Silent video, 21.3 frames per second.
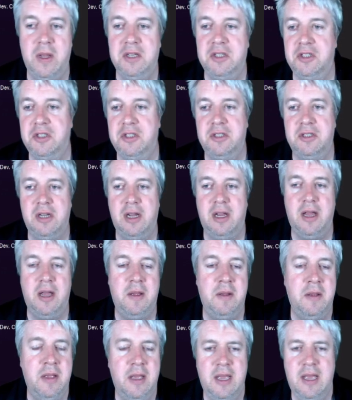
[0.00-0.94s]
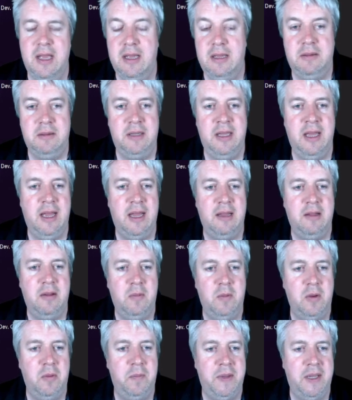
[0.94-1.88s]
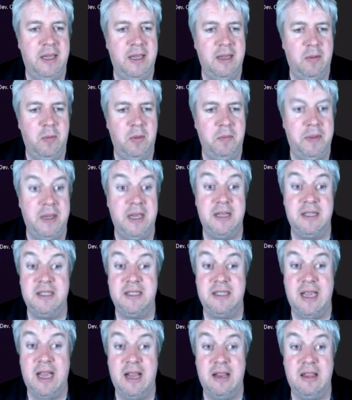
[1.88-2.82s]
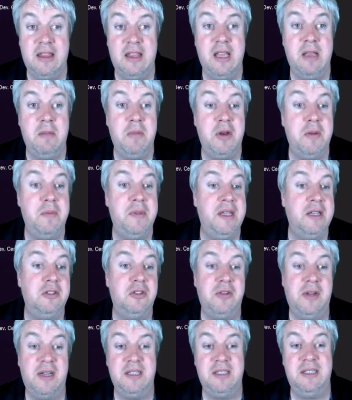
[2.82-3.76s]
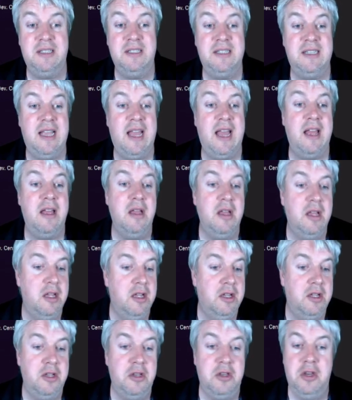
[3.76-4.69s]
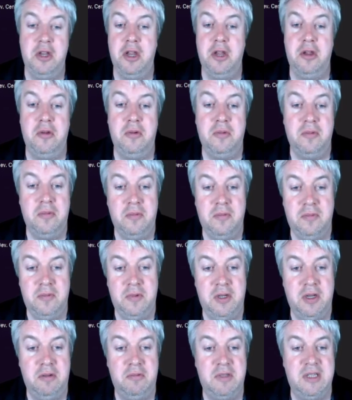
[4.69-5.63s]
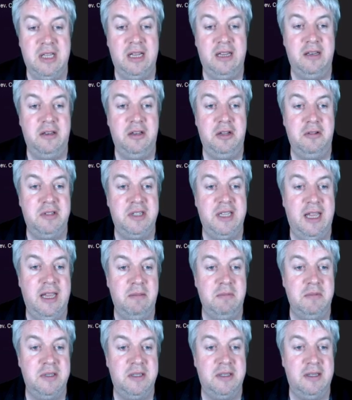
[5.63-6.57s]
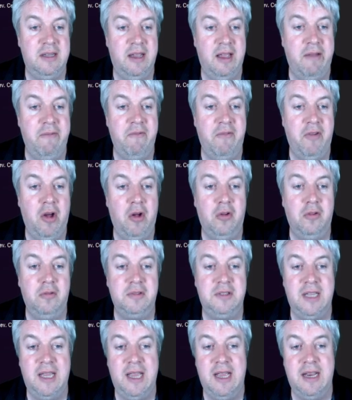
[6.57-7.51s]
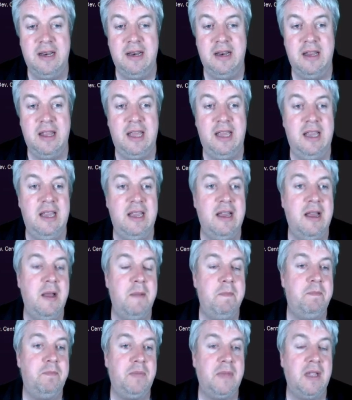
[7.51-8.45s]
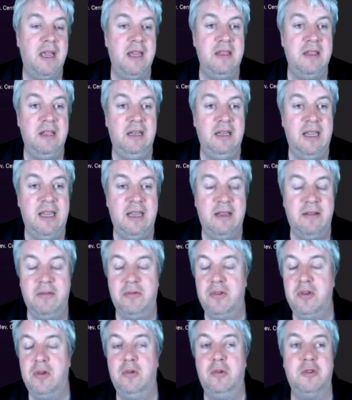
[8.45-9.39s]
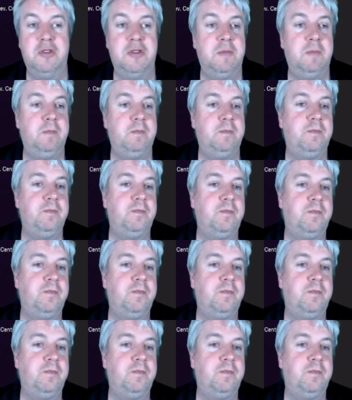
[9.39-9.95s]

which yeah, will be a sad thing, but it'll be interesting to get new teams involved in the league, of course.